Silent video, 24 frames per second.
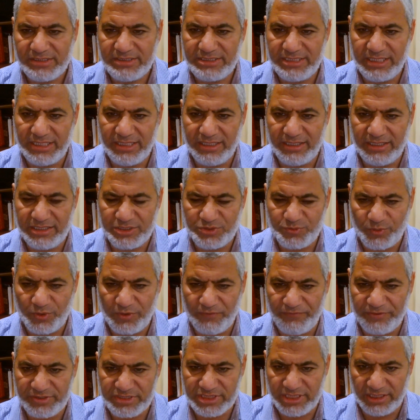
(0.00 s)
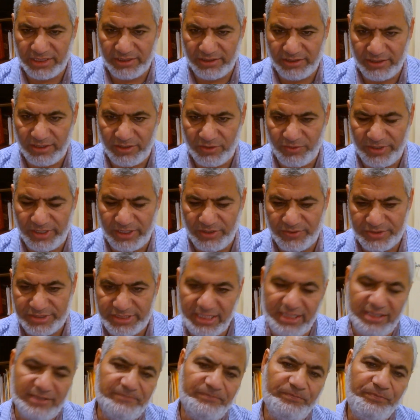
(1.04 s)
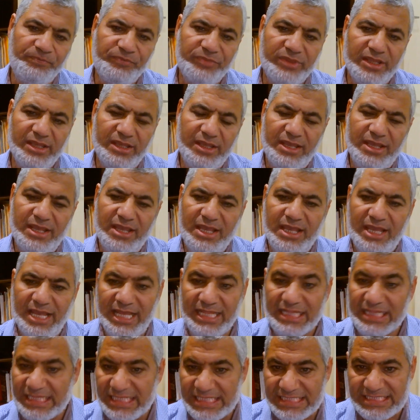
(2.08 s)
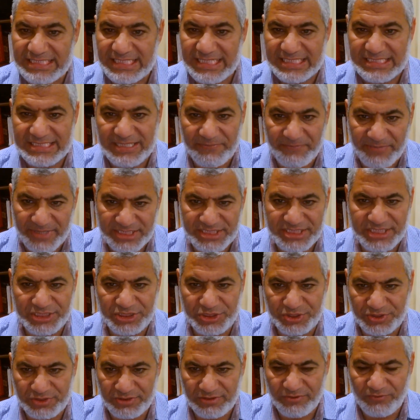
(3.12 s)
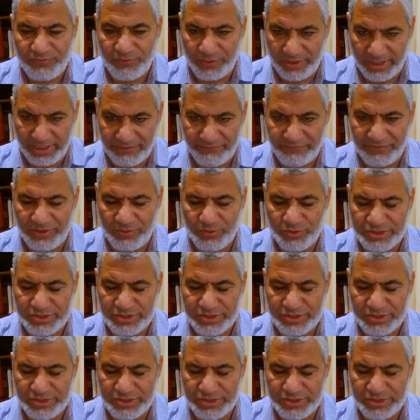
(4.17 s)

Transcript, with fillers: telling his Prophet sallallahu alayhi wa sallam. And this is a message for every